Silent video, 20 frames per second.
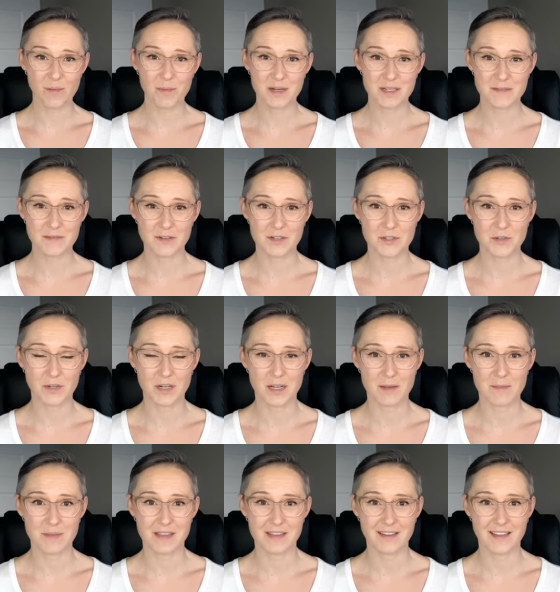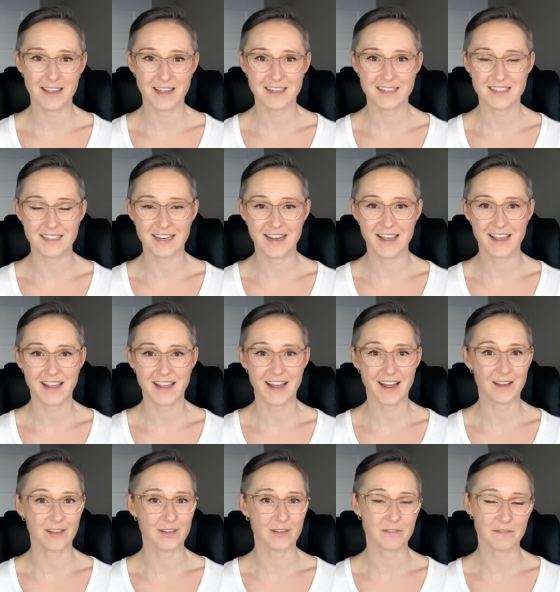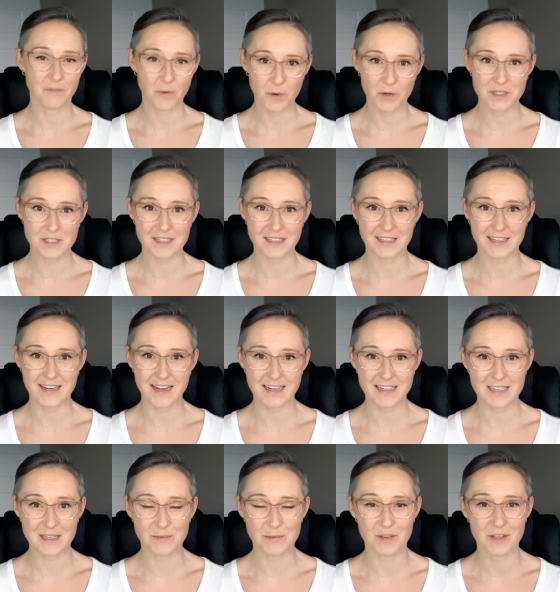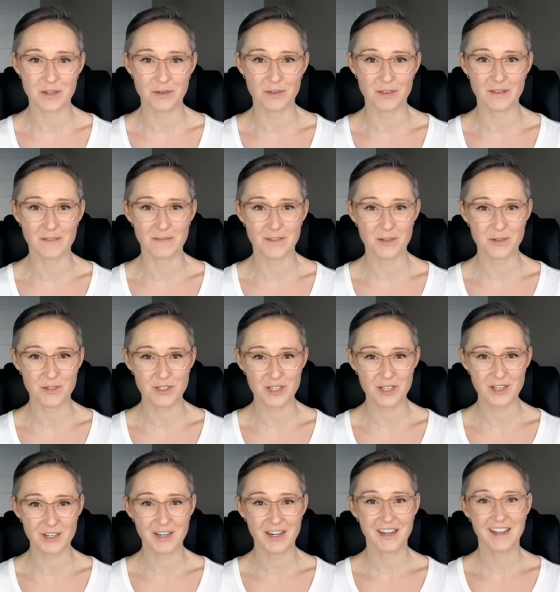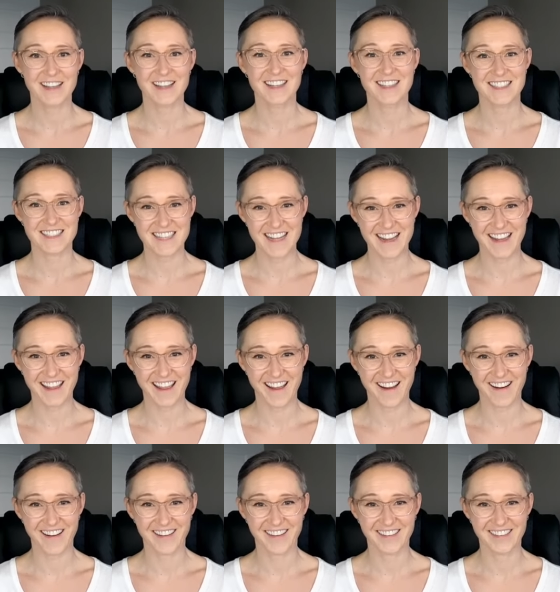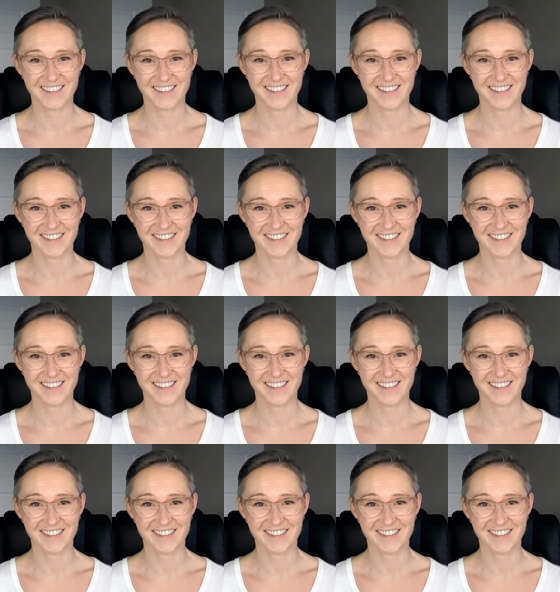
much for joining me again today. I look forward to connecting with you in the future. Take care.